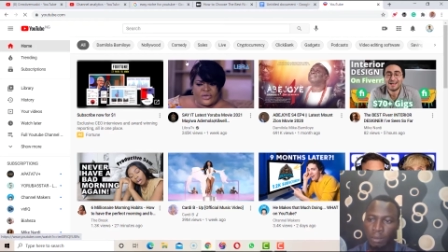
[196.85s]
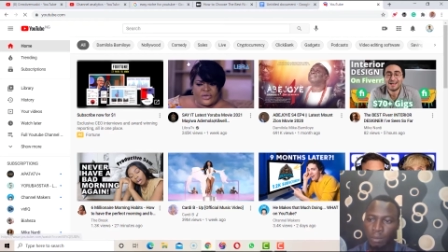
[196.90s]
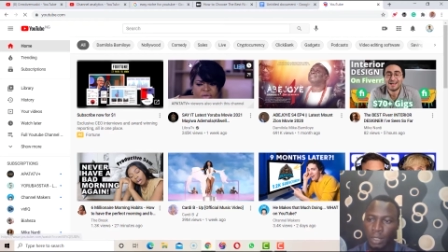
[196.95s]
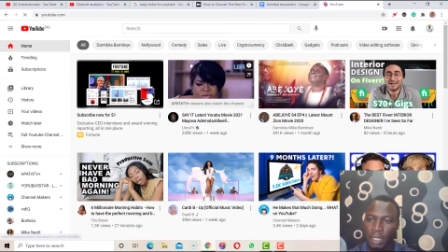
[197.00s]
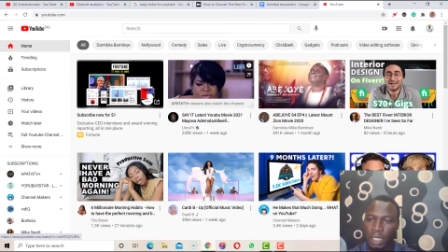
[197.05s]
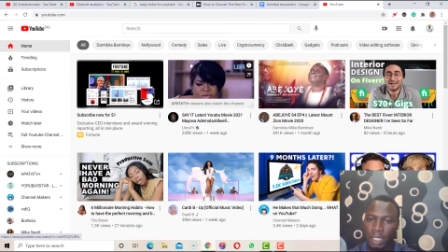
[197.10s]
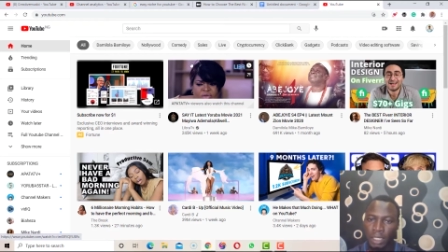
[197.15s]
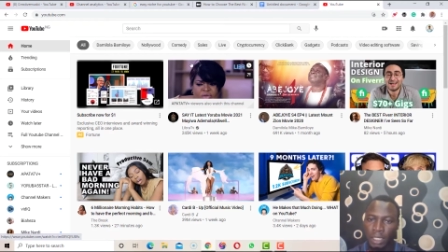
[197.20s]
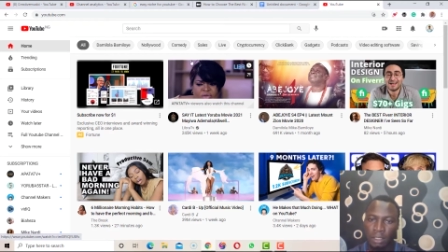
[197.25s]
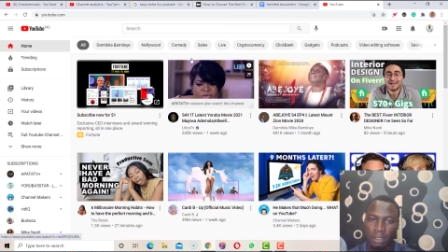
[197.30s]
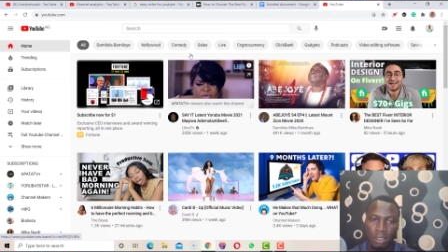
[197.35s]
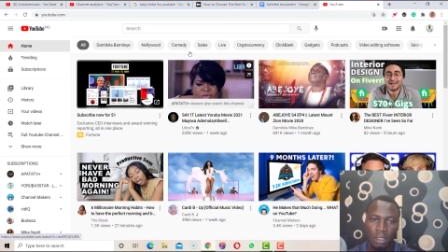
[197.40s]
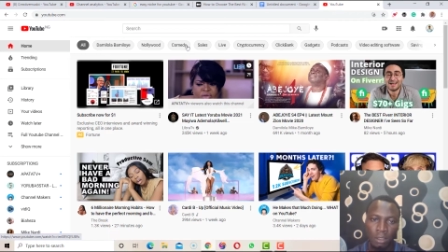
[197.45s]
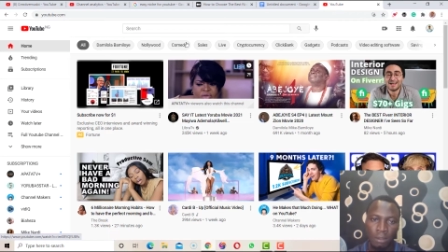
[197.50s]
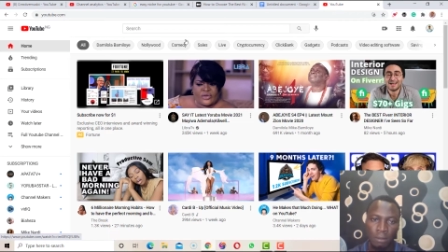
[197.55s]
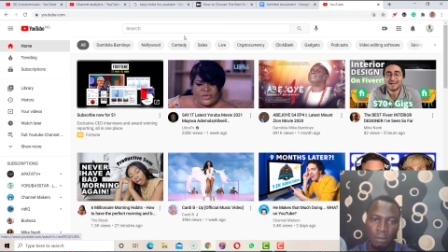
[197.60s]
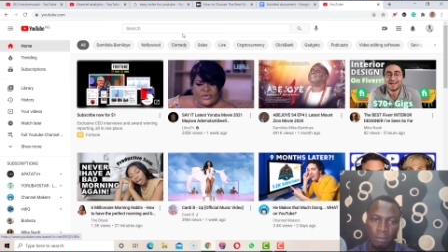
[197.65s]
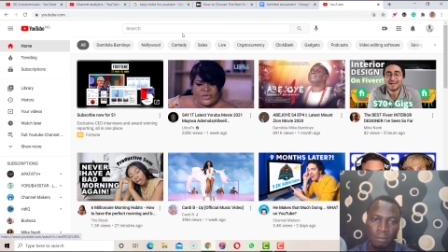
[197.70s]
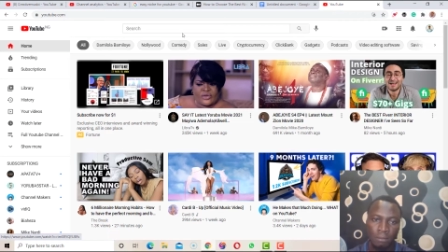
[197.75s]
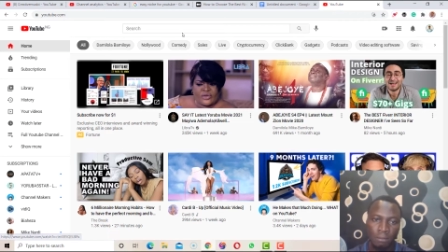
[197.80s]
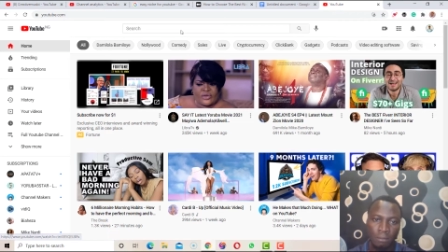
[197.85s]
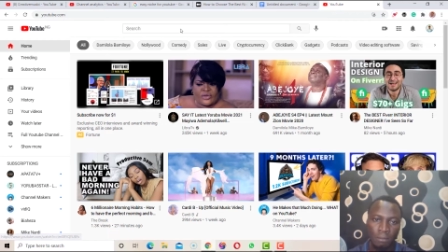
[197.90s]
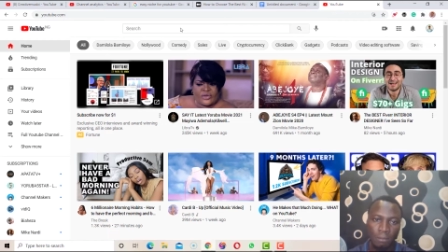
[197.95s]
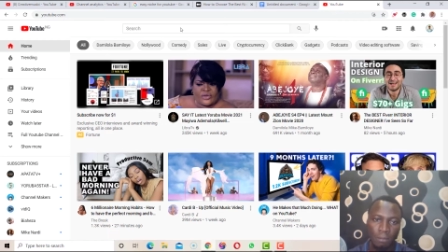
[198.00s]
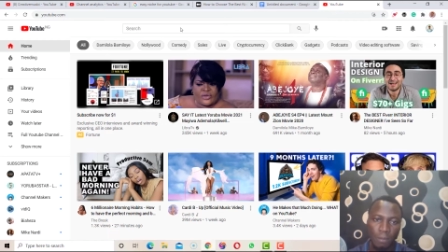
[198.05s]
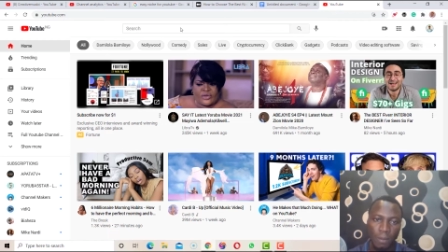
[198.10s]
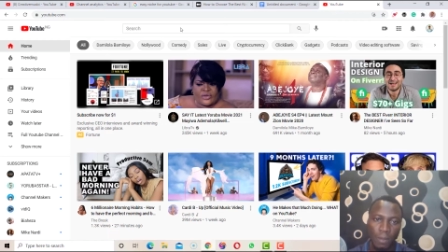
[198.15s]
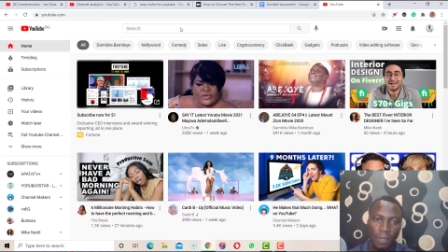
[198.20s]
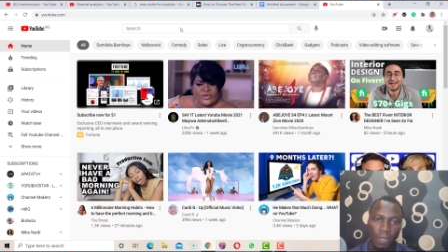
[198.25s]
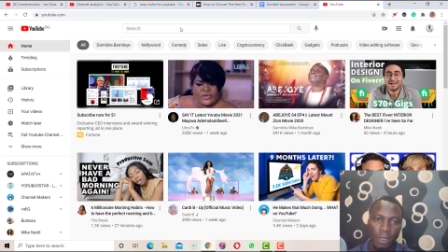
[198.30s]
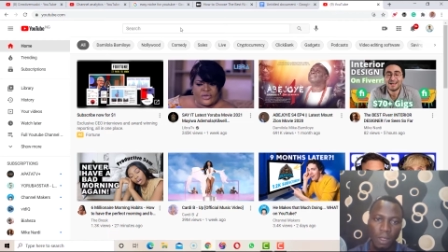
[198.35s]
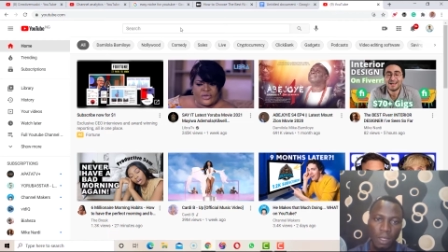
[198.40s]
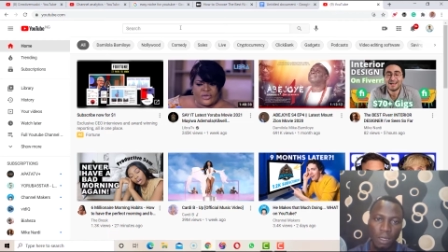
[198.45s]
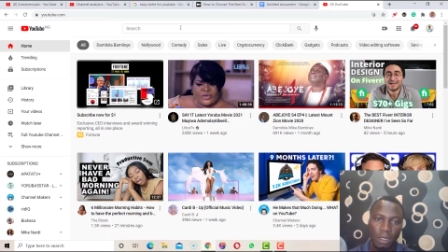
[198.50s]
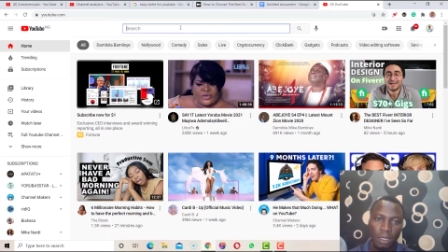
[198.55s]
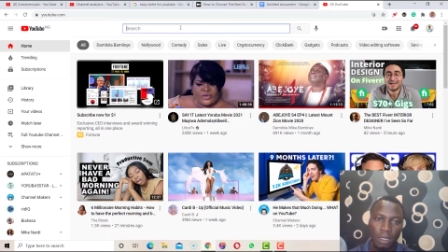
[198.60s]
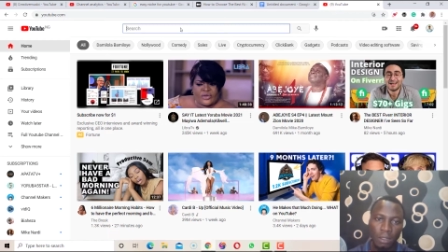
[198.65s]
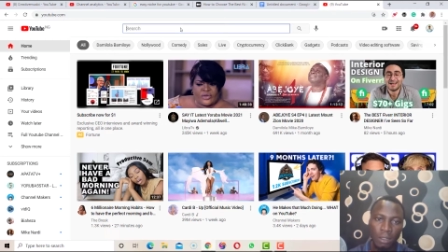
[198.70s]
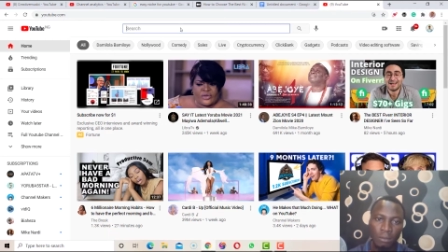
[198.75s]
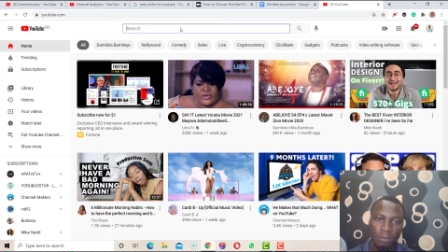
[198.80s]
playing
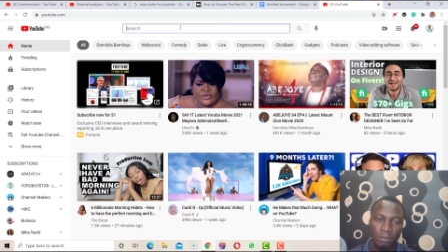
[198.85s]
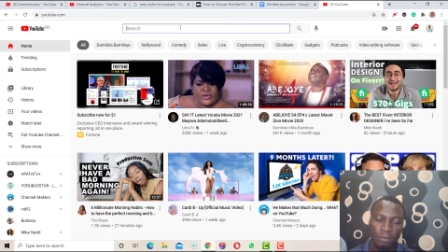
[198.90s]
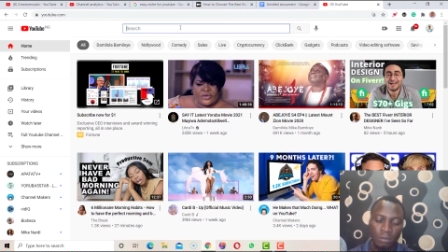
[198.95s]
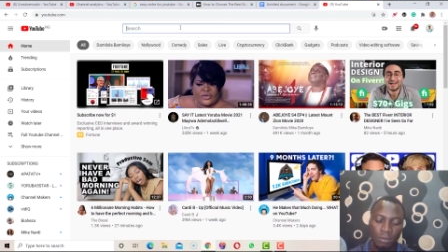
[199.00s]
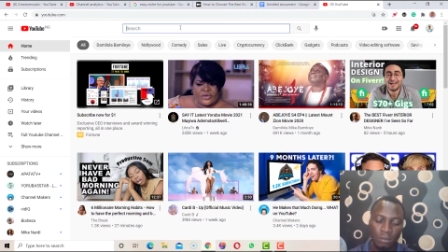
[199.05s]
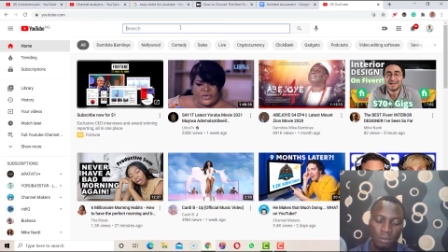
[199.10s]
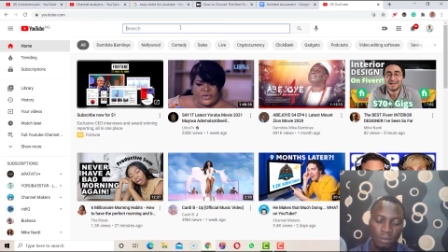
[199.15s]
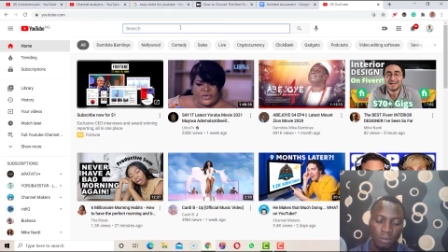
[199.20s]
um